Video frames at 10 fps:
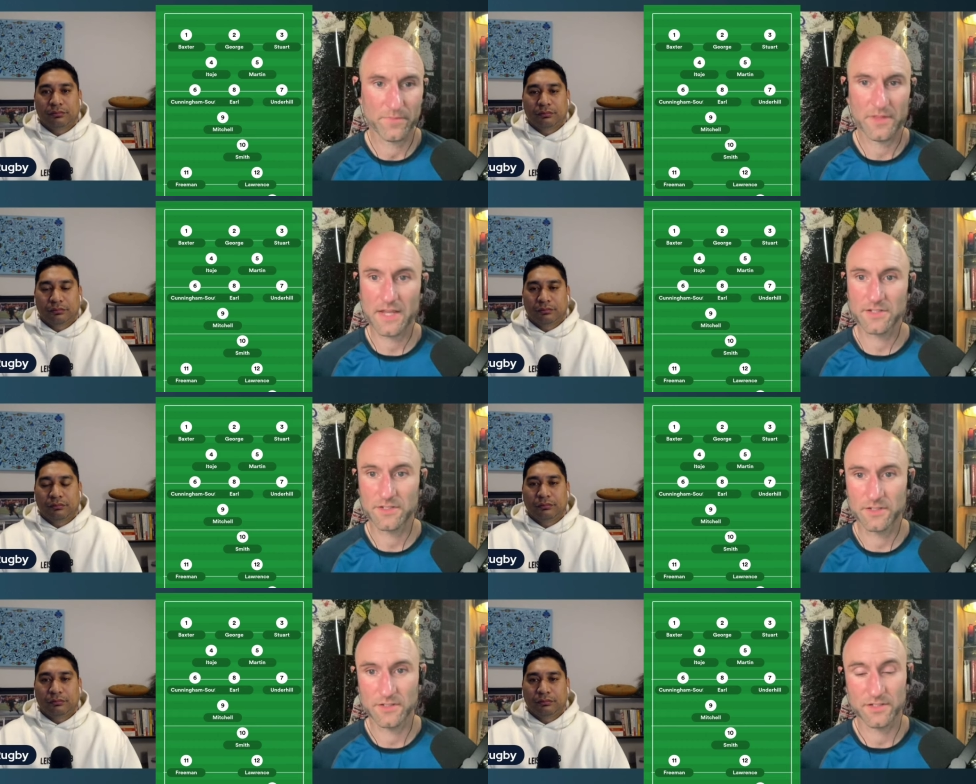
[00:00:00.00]
Speaker 1: That's
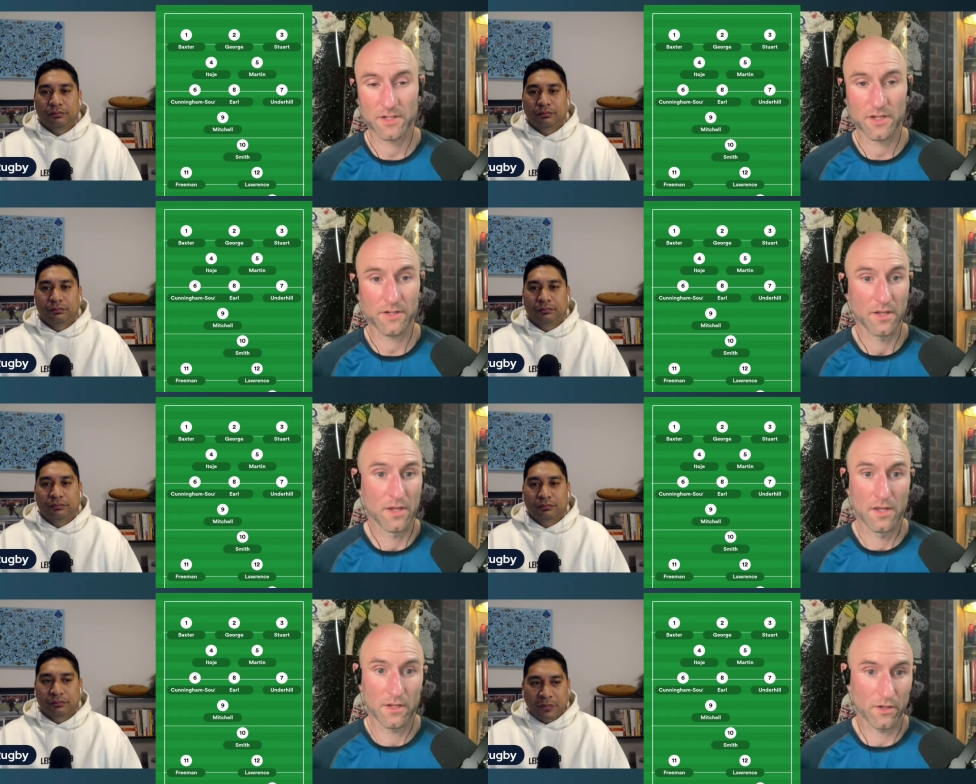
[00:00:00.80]
a concern.
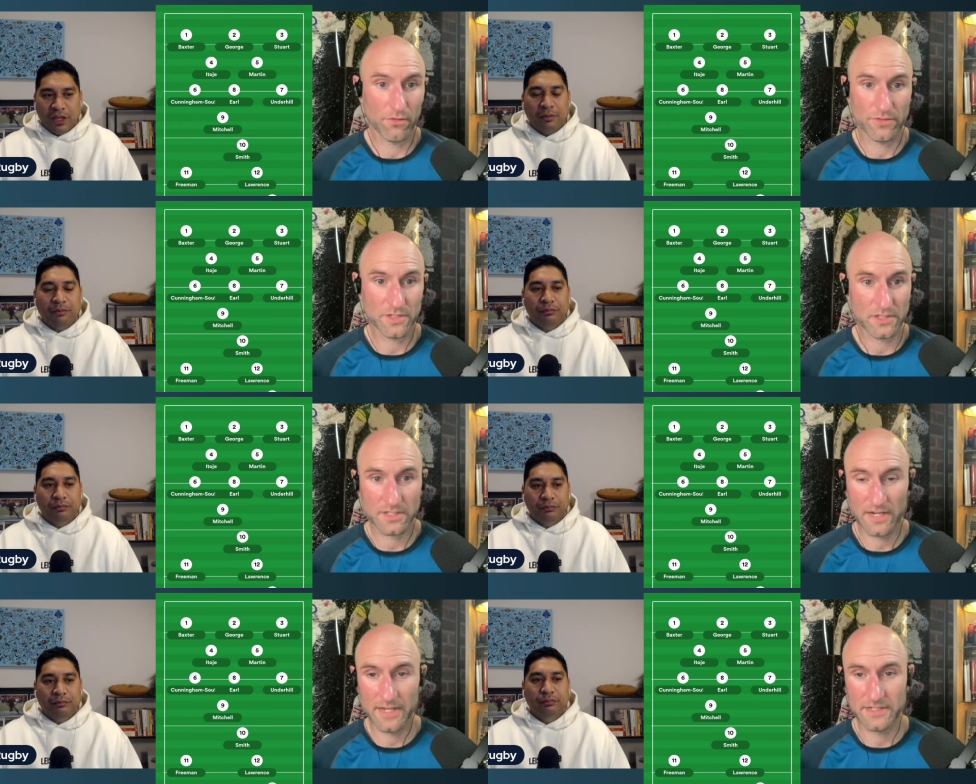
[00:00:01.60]
Lawrence and
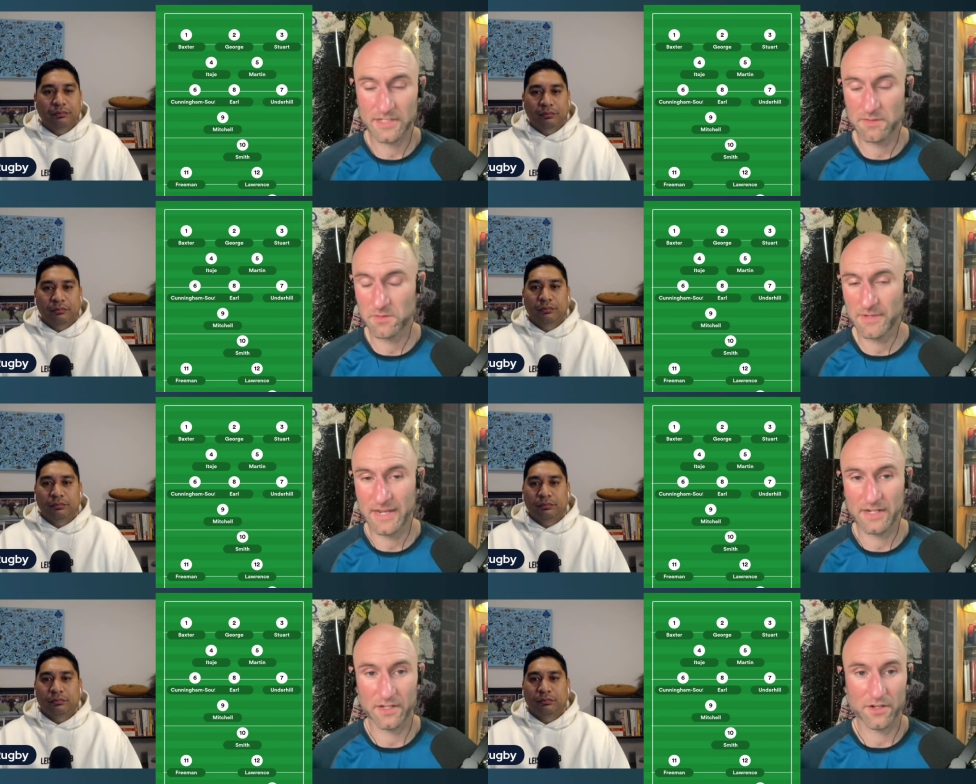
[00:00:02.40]
Slade seem to be
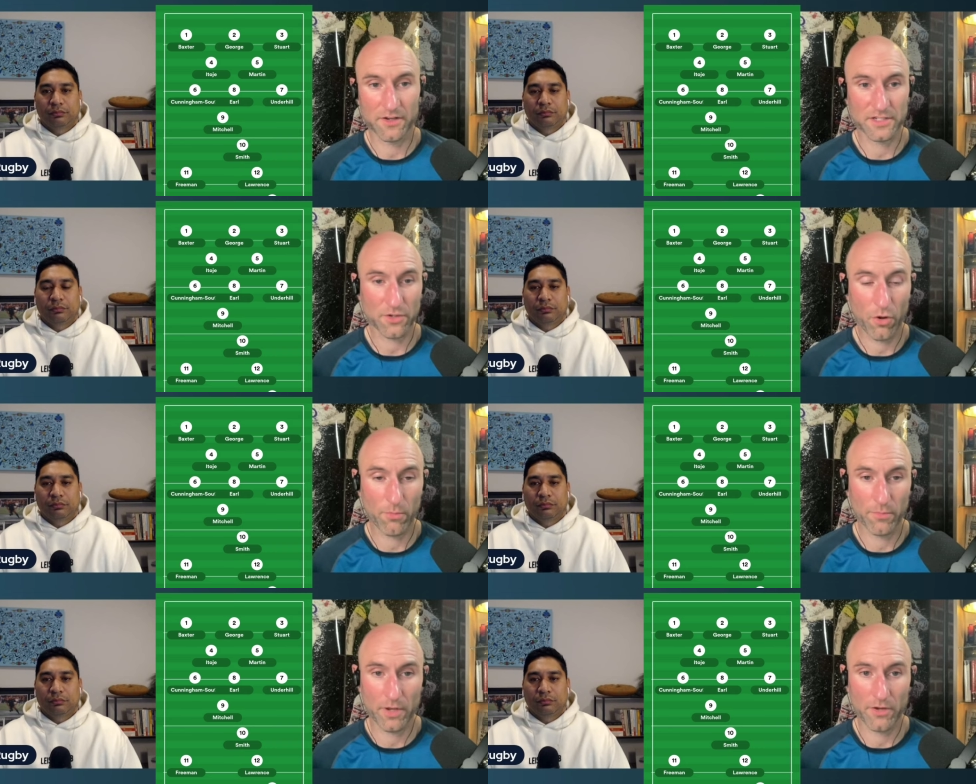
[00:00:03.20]
getting a nice
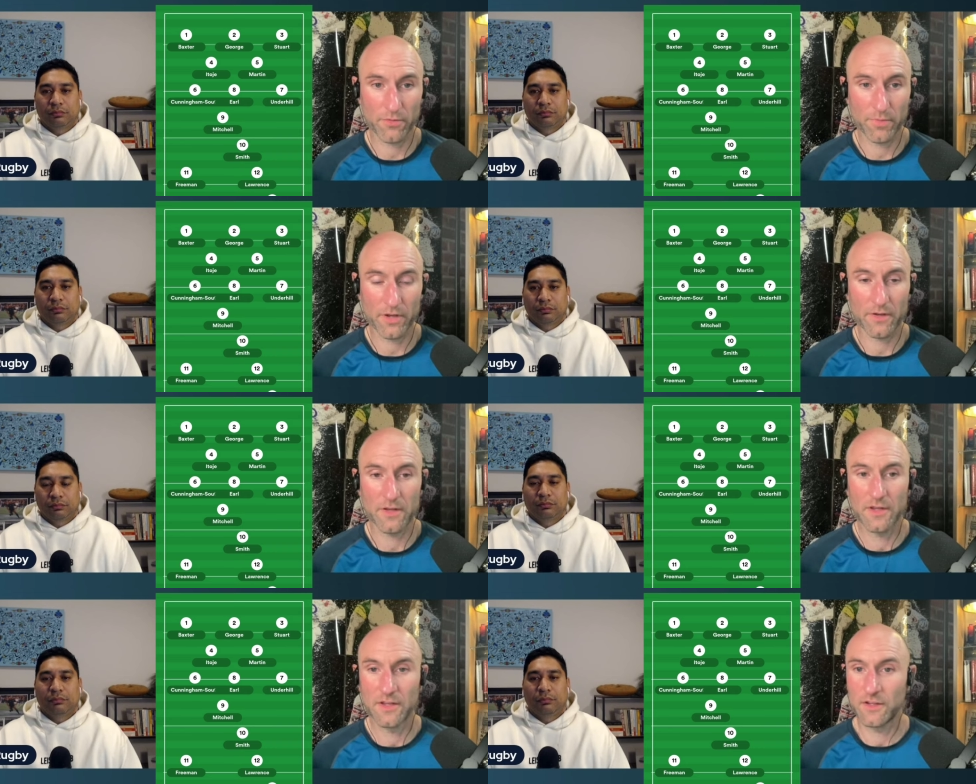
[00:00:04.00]
combo, but
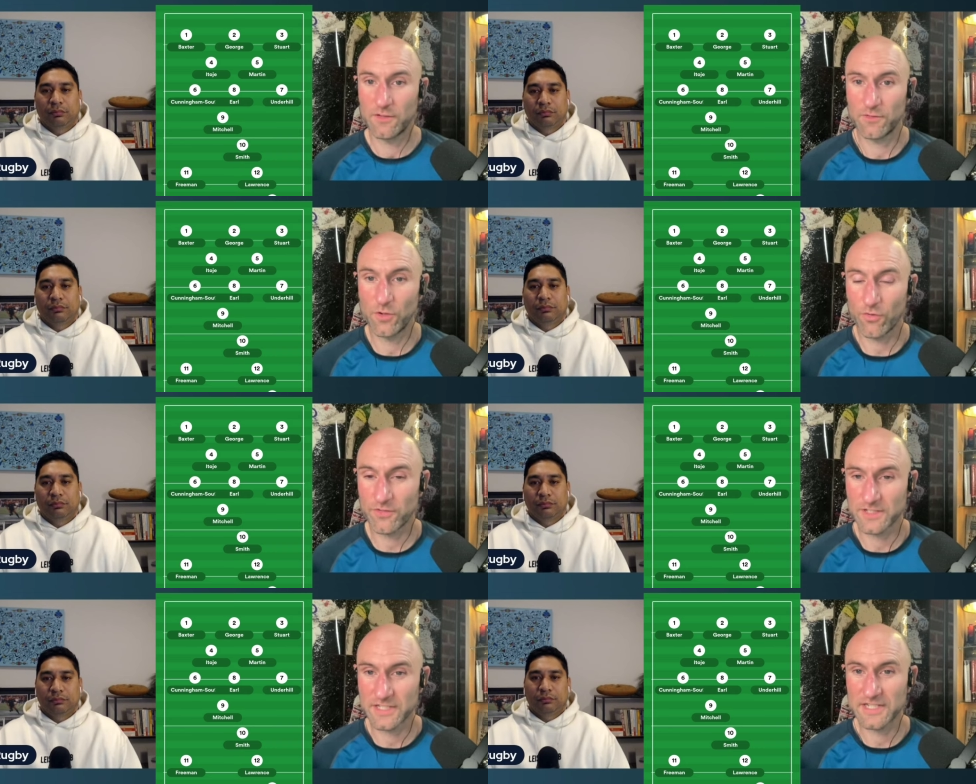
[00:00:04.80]

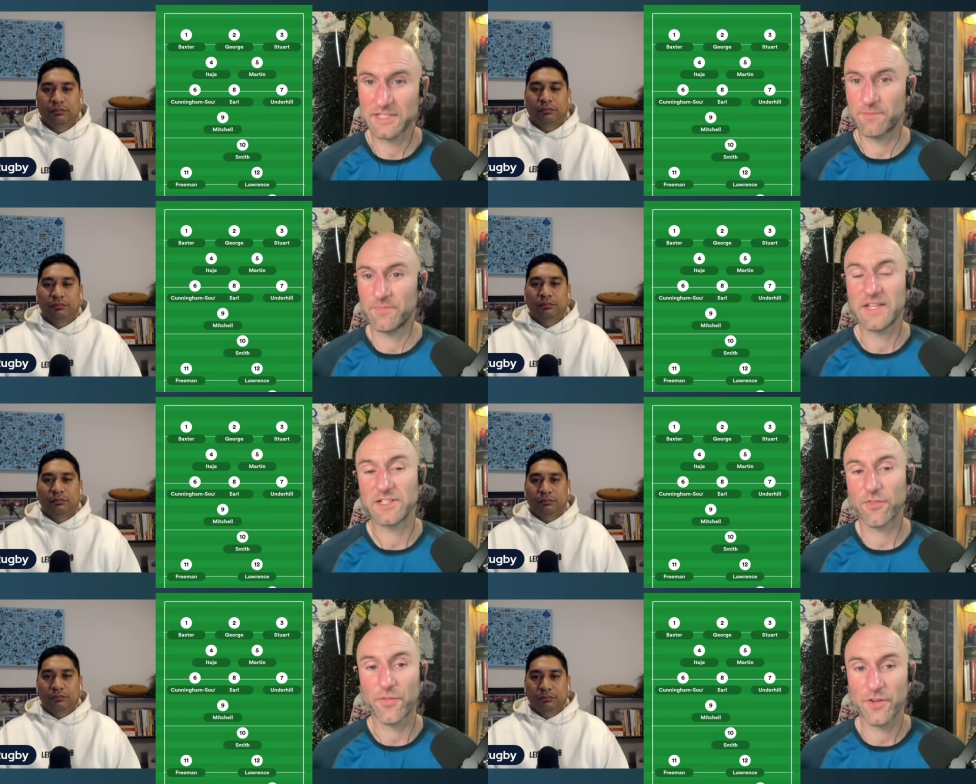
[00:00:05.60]
Lawrence is
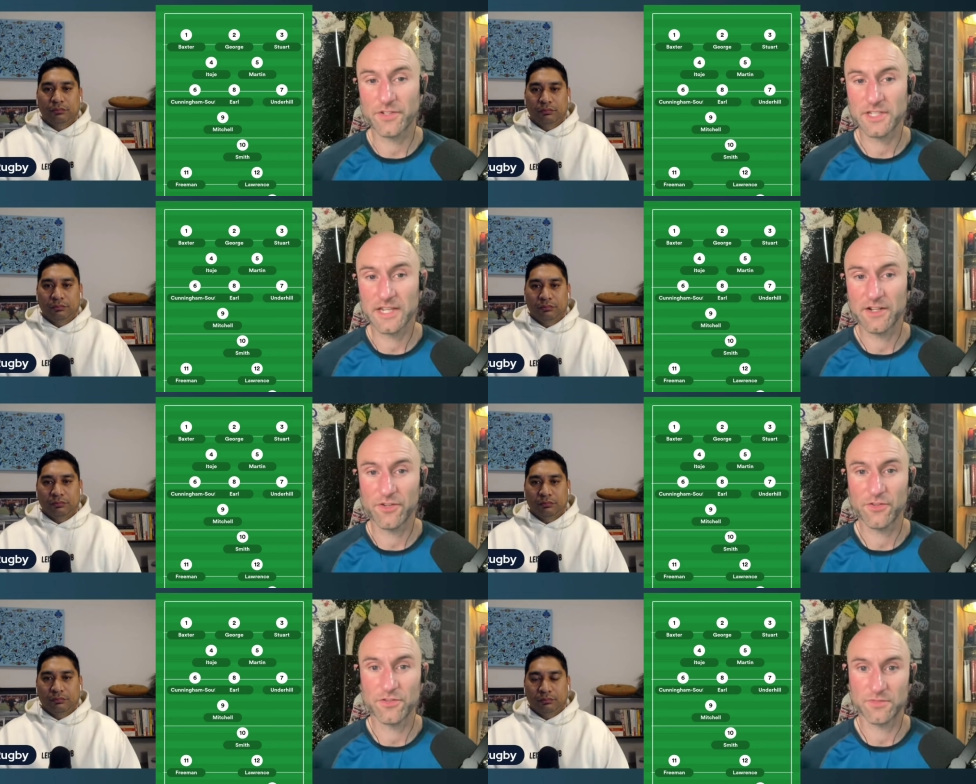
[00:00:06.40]
he's a 13
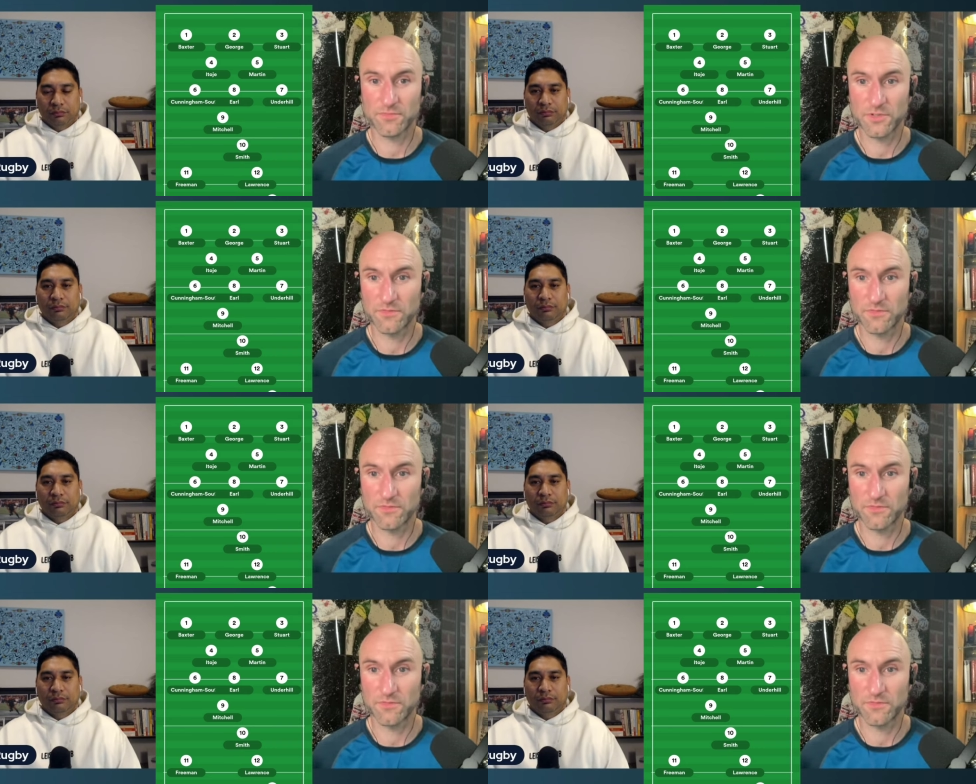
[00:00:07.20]
who's